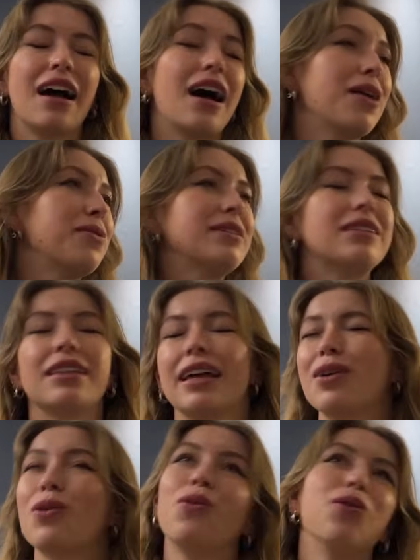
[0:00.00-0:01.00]
I went to like
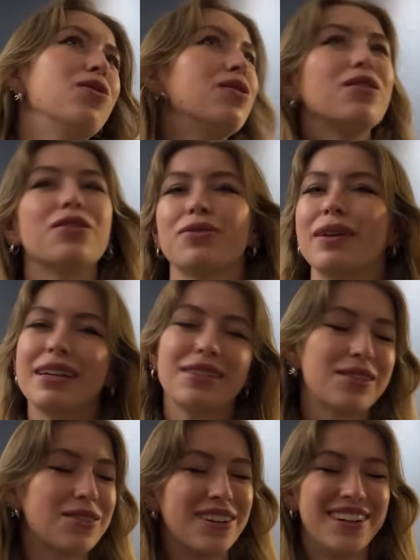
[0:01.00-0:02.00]
all the
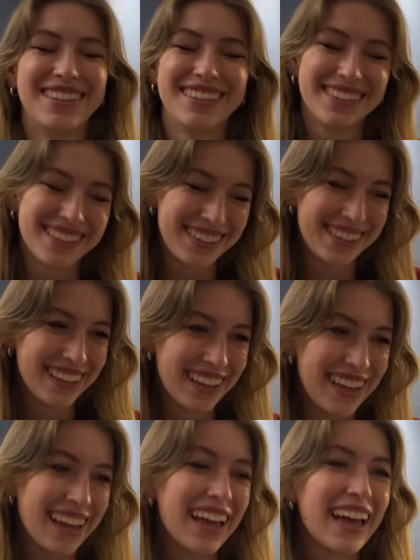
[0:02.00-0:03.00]
restaurants
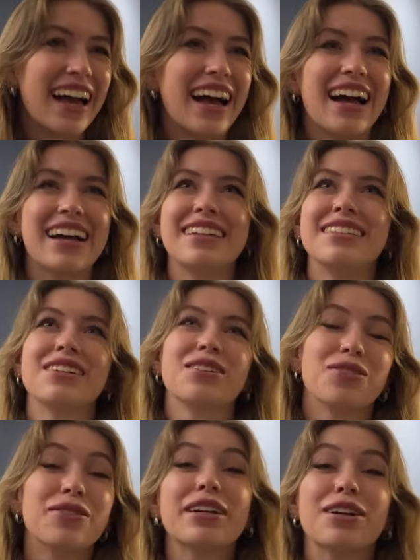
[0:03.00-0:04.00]
and
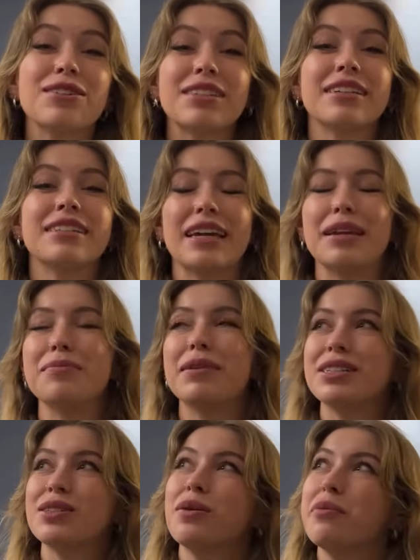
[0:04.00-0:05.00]
Gloriosa is in my
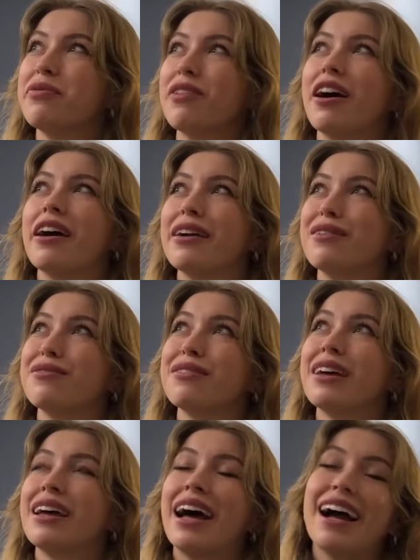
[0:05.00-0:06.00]
top 5.
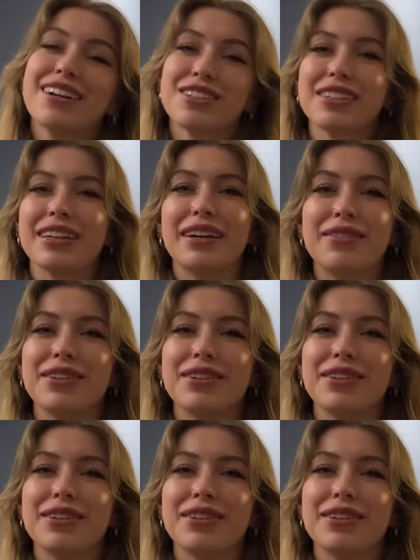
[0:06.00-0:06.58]
Actually, if